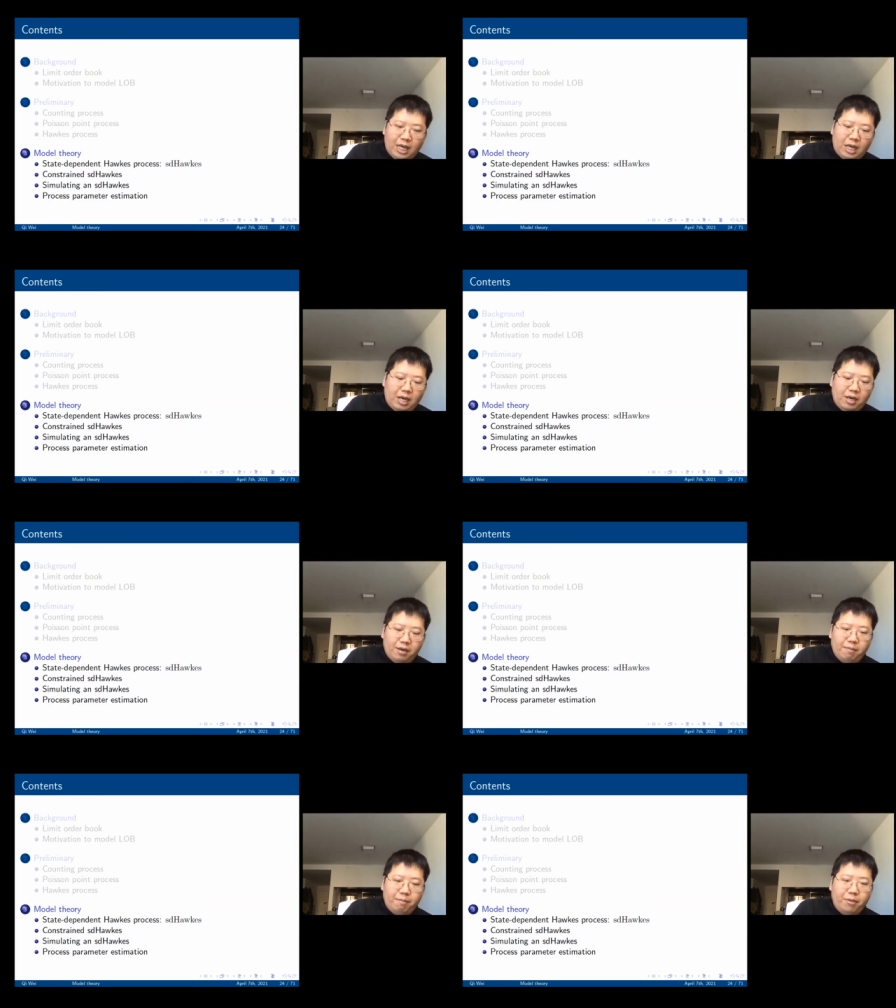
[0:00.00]

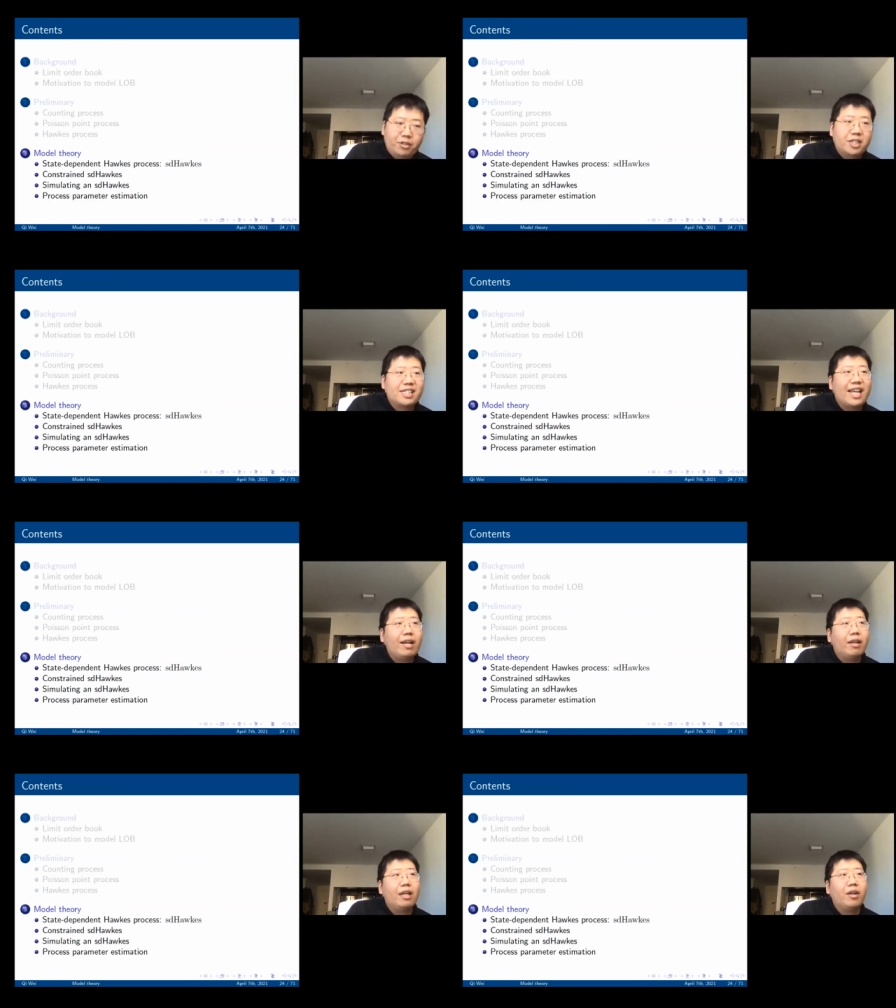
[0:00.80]
But the
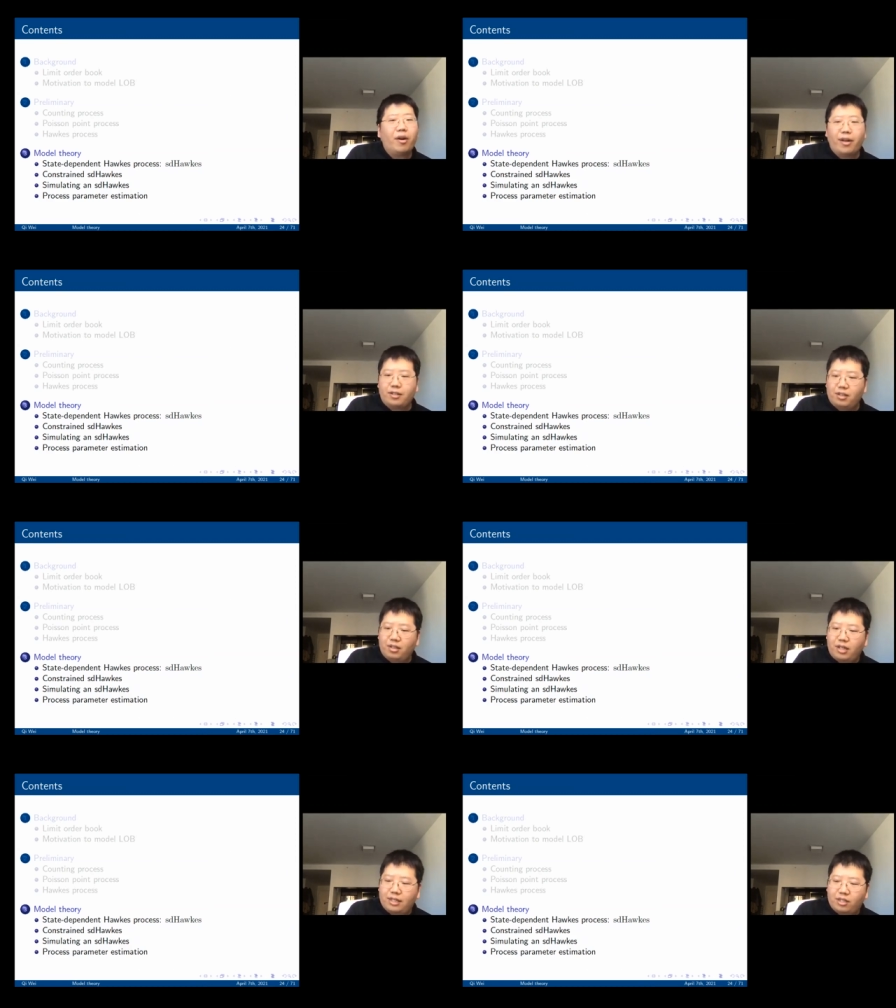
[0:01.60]
state here is
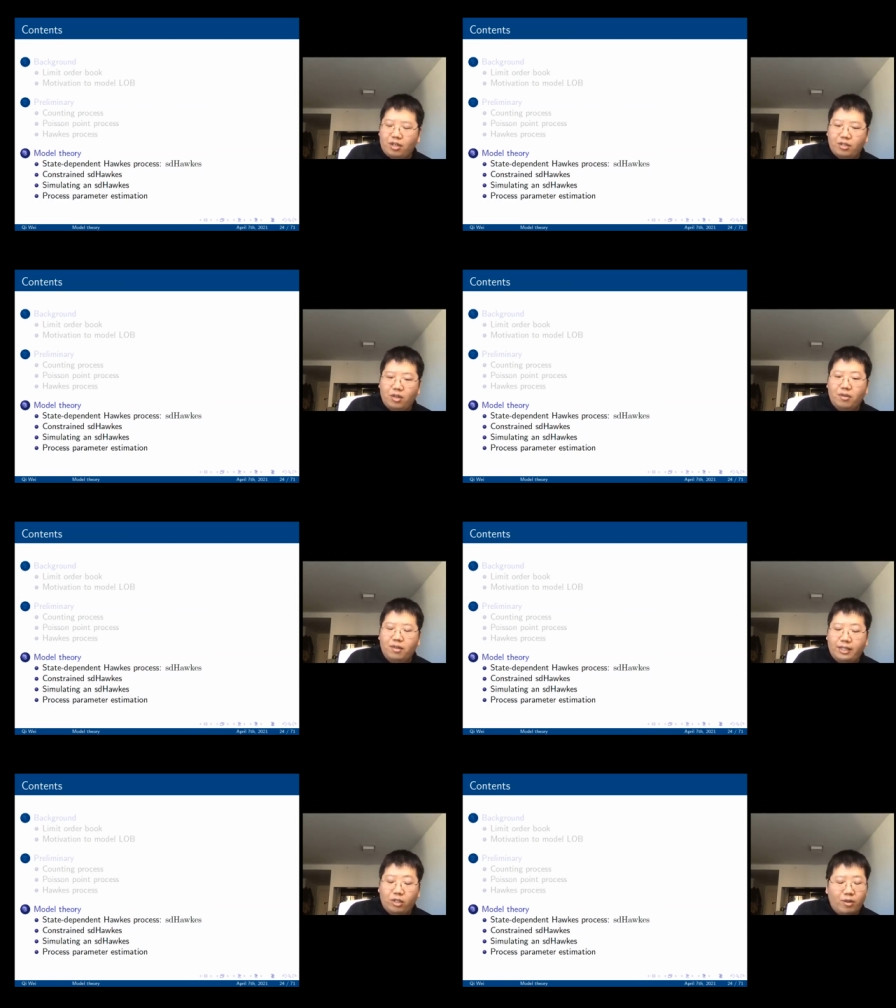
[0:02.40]
not
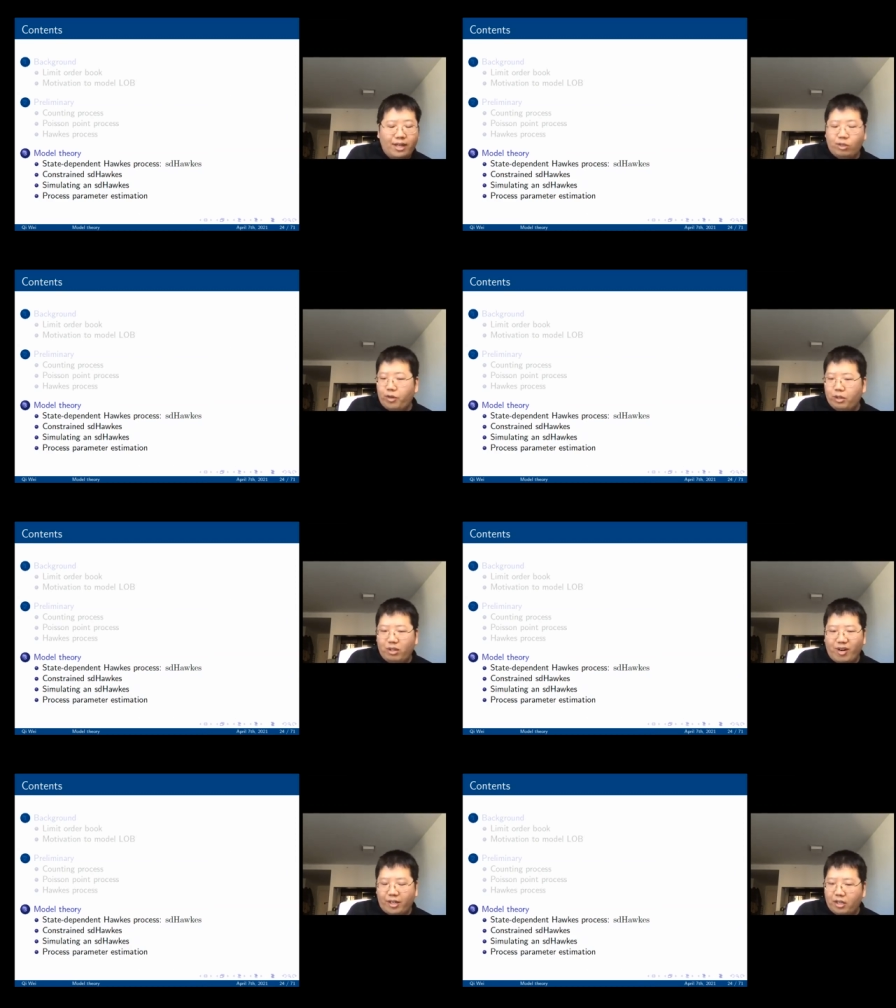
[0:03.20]
necessarily
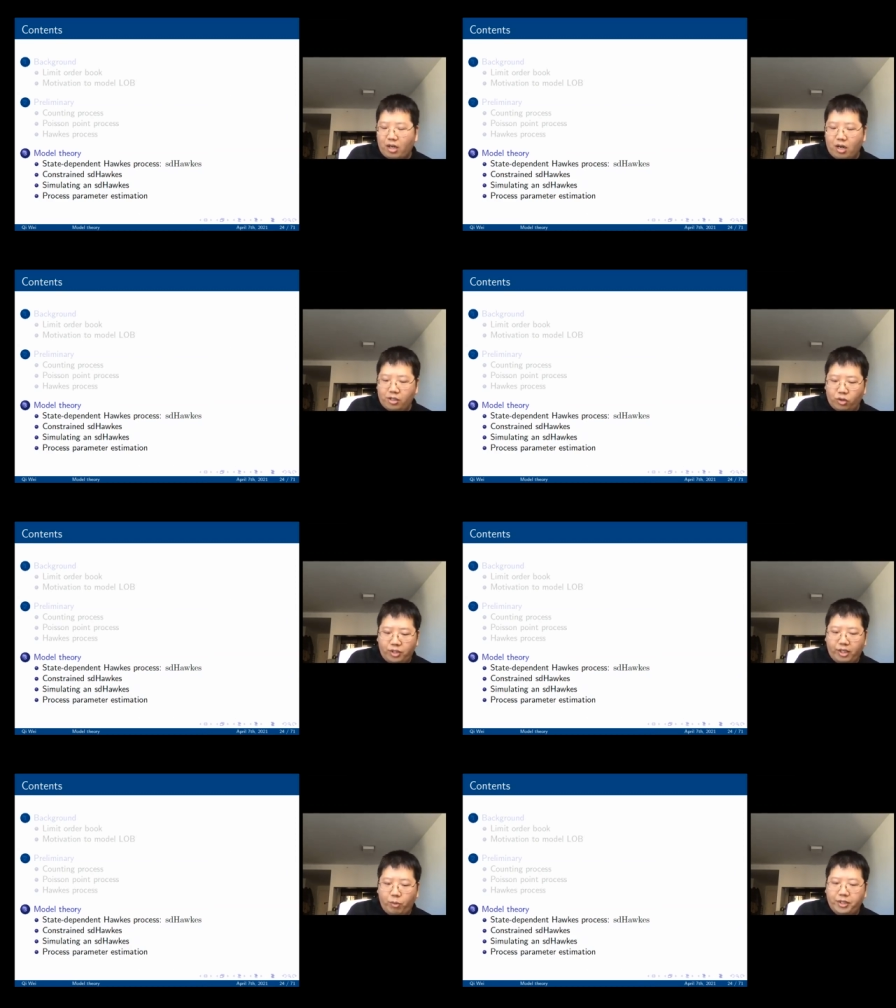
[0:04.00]
directly
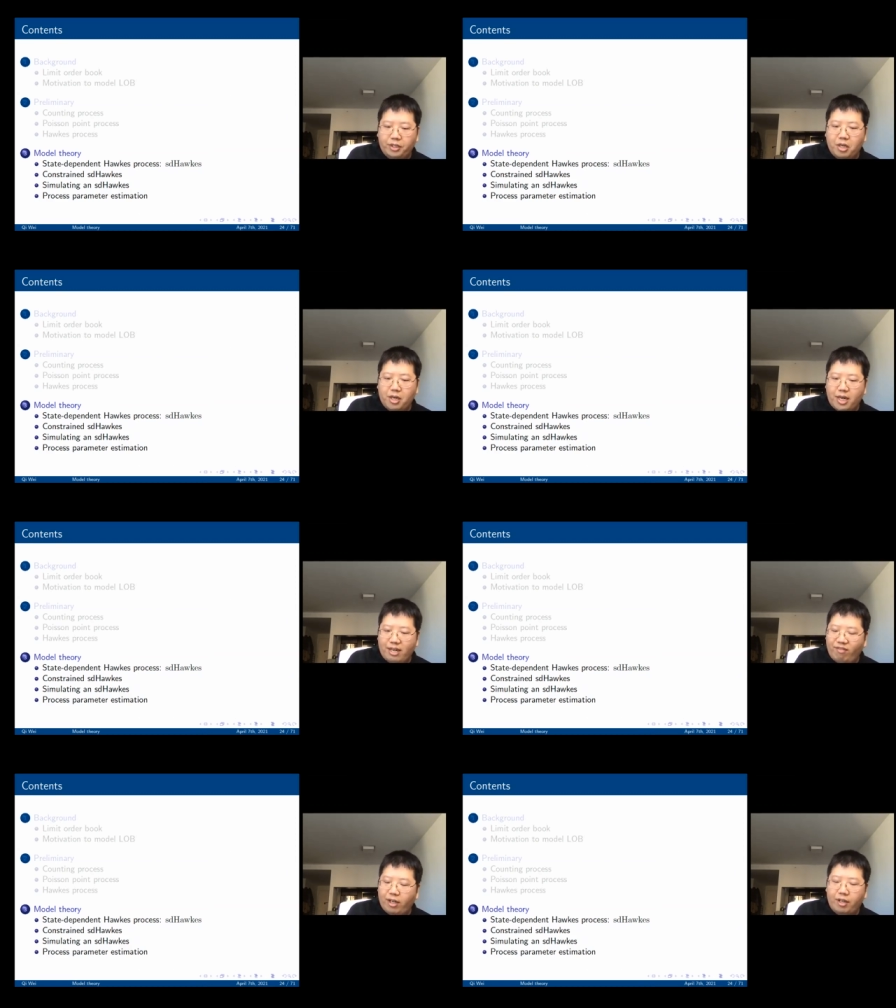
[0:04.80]
associated with the
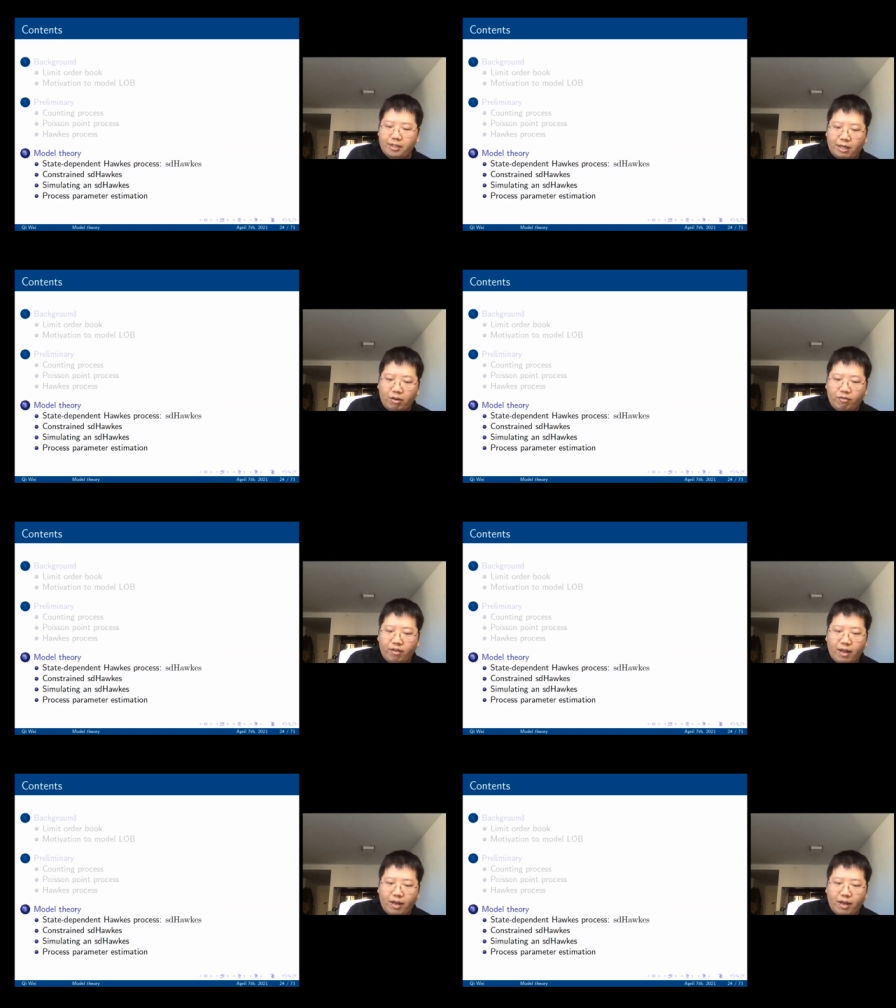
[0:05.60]
event itself.